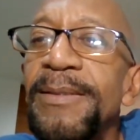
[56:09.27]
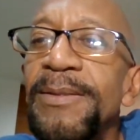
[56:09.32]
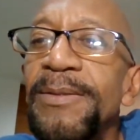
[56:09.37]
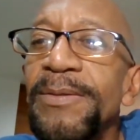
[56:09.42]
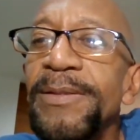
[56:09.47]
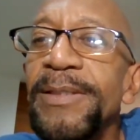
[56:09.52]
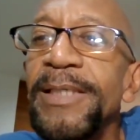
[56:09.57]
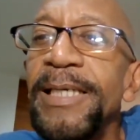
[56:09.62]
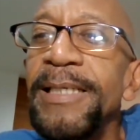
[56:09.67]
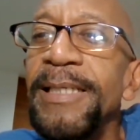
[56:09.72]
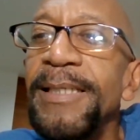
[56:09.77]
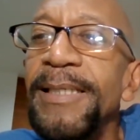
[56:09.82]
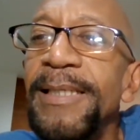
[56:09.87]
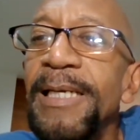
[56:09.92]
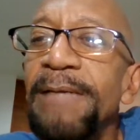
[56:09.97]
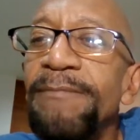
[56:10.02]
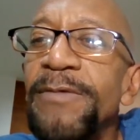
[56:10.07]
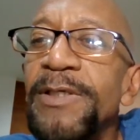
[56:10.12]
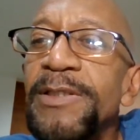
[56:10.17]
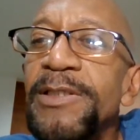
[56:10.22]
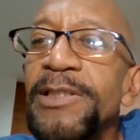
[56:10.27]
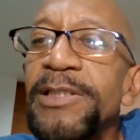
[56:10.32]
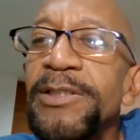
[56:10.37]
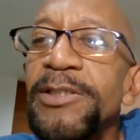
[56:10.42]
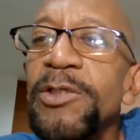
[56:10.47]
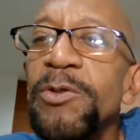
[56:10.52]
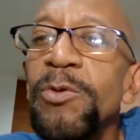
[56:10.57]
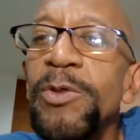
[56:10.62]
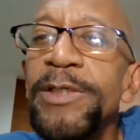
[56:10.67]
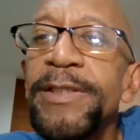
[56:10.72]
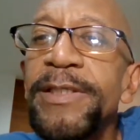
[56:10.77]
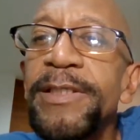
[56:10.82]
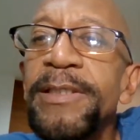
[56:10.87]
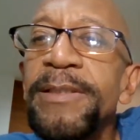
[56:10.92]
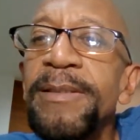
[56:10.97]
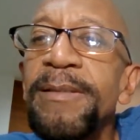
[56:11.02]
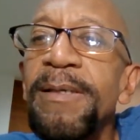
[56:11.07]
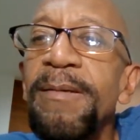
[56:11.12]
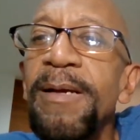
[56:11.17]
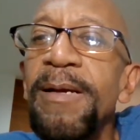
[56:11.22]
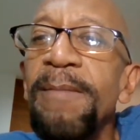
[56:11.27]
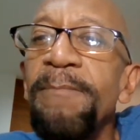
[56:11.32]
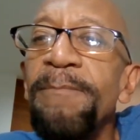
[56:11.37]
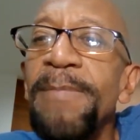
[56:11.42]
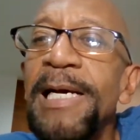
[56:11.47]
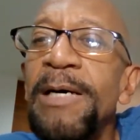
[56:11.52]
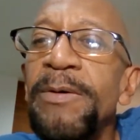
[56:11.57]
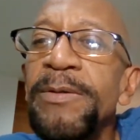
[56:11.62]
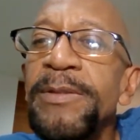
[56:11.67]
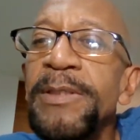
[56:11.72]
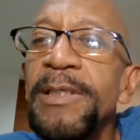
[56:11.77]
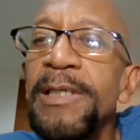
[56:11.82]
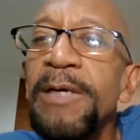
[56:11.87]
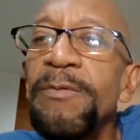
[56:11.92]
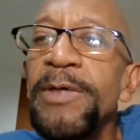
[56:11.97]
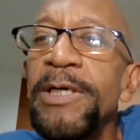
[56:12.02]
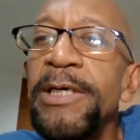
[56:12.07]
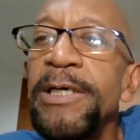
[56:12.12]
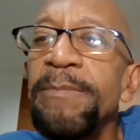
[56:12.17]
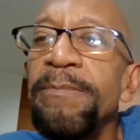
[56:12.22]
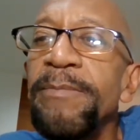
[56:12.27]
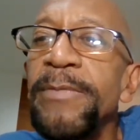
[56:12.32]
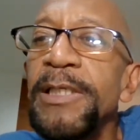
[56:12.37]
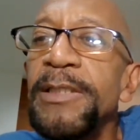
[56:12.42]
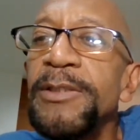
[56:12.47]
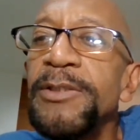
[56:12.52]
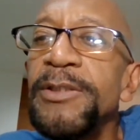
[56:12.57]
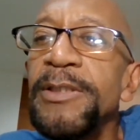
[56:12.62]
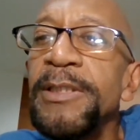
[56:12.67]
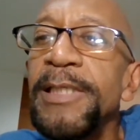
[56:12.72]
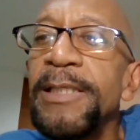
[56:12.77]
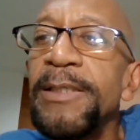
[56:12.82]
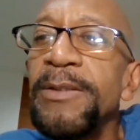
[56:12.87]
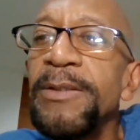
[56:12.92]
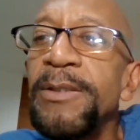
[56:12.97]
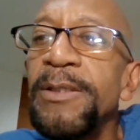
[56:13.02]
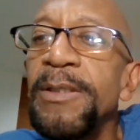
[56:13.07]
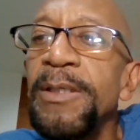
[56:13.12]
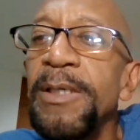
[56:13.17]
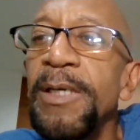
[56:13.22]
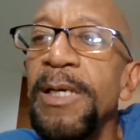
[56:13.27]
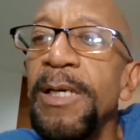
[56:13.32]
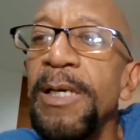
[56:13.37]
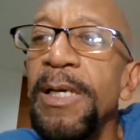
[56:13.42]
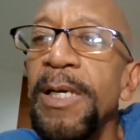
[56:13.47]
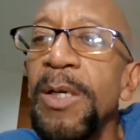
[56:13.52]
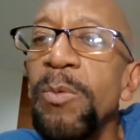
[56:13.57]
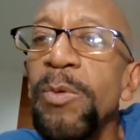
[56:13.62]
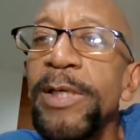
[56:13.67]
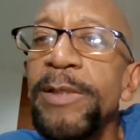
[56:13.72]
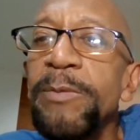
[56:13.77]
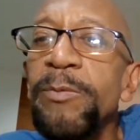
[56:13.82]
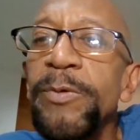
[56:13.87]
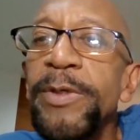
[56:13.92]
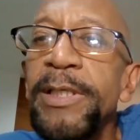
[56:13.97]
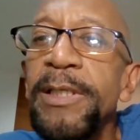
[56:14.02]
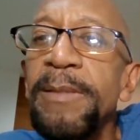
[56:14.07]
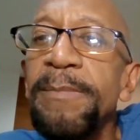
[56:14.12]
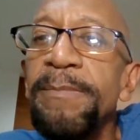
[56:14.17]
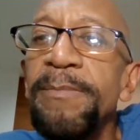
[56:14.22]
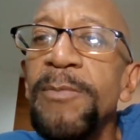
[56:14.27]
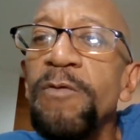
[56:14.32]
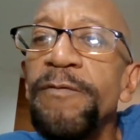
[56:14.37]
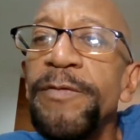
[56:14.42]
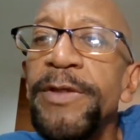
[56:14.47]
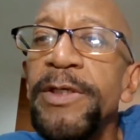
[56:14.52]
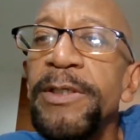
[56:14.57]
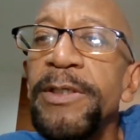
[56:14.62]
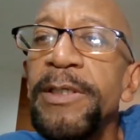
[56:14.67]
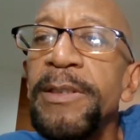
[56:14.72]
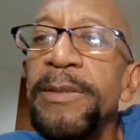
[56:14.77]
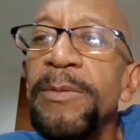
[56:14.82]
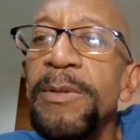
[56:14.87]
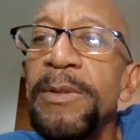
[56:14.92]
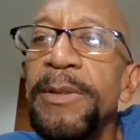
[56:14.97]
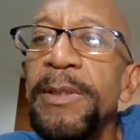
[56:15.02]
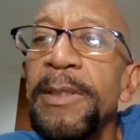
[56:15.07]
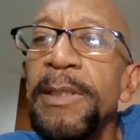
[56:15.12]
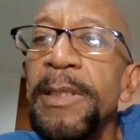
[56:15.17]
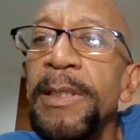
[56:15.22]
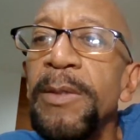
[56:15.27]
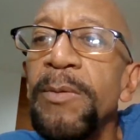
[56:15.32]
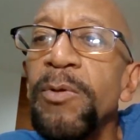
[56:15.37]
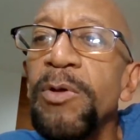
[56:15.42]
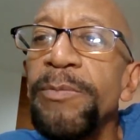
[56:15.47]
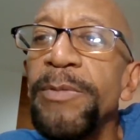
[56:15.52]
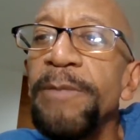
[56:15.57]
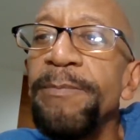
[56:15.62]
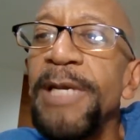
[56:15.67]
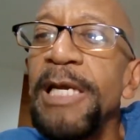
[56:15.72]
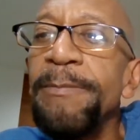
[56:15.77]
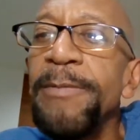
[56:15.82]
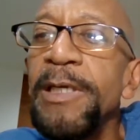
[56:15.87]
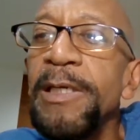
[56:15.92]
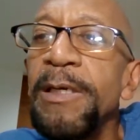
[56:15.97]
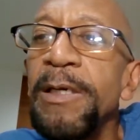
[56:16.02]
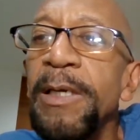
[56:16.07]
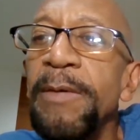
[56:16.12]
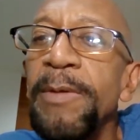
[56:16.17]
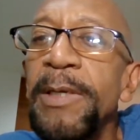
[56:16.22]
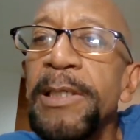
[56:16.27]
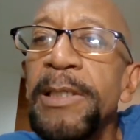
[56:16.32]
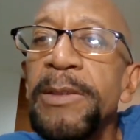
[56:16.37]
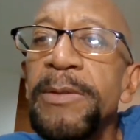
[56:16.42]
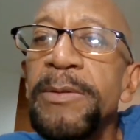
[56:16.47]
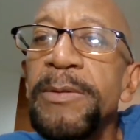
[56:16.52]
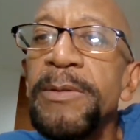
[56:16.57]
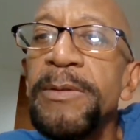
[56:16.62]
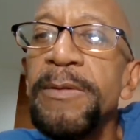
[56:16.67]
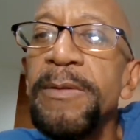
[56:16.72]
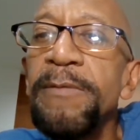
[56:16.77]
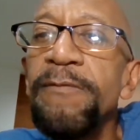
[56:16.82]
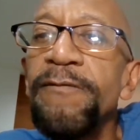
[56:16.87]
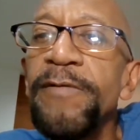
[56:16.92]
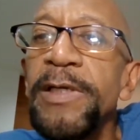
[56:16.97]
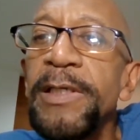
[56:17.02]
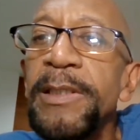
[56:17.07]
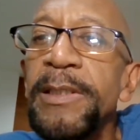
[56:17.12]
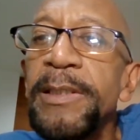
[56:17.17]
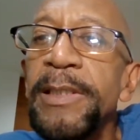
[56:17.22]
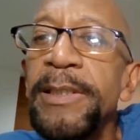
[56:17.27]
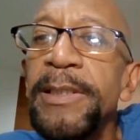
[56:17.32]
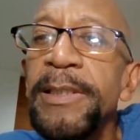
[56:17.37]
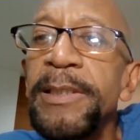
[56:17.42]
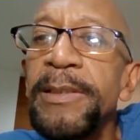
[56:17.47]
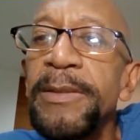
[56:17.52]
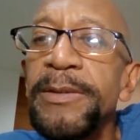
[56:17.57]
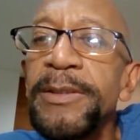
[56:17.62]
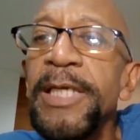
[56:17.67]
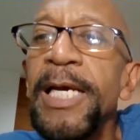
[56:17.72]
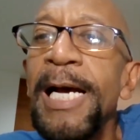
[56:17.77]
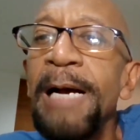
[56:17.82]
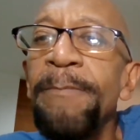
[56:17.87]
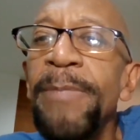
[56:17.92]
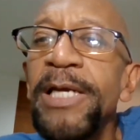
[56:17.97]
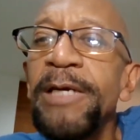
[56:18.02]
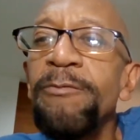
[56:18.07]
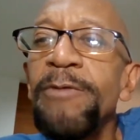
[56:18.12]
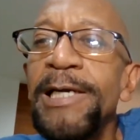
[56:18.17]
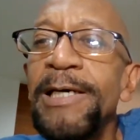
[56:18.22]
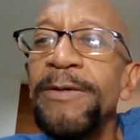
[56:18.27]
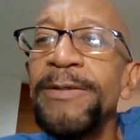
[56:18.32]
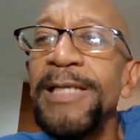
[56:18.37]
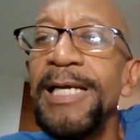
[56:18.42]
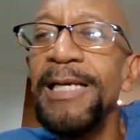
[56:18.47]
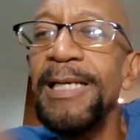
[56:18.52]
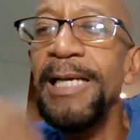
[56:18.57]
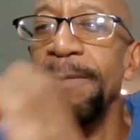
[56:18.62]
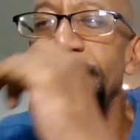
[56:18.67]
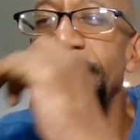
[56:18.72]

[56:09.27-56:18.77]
Okay, I'd be toward the mountain around Medellin at all. When we moved there, would be maybe a little finca in a hill. Yeah, I've been around. I